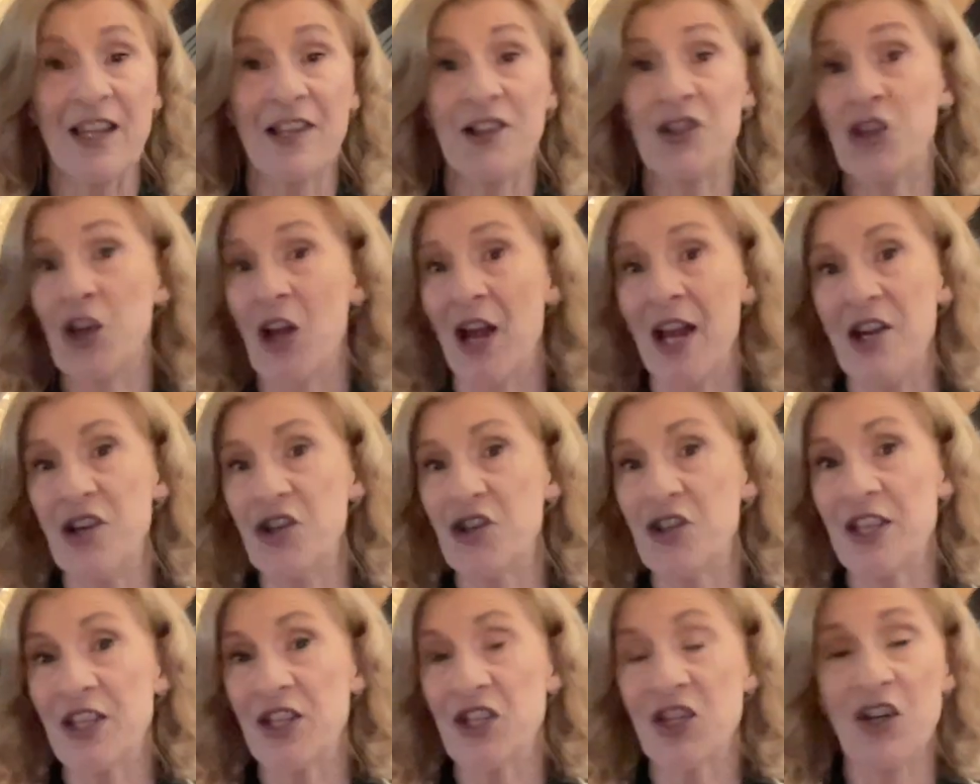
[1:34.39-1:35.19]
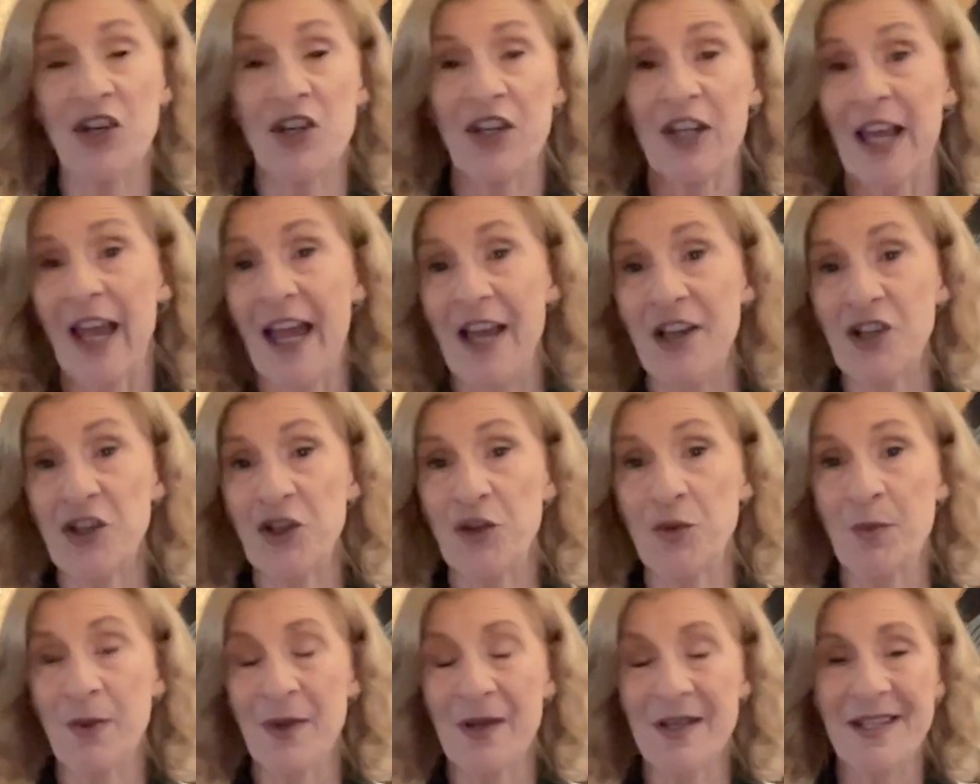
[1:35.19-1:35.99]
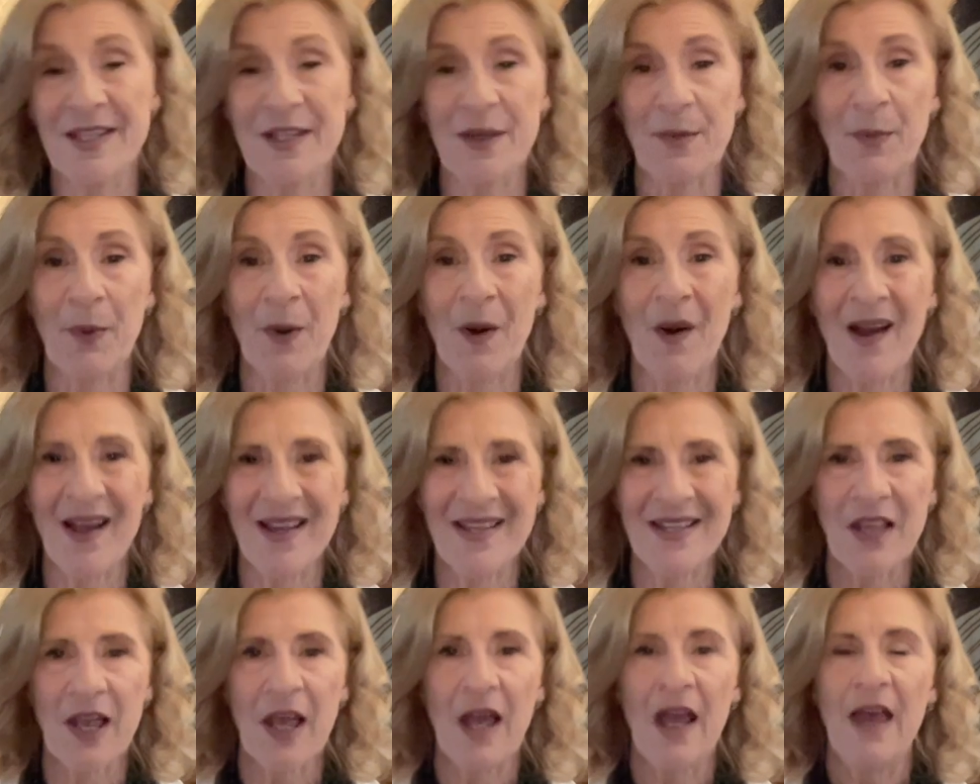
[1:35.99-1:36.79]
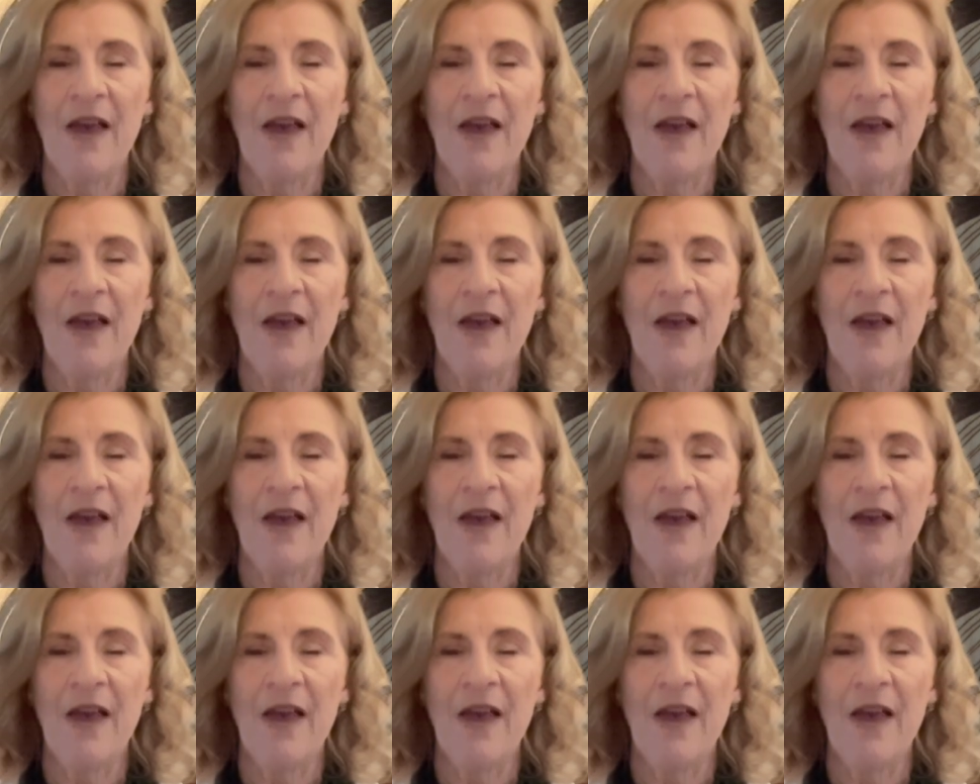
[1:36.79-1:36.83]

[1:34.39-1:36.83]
change that's going to catch you by surprise.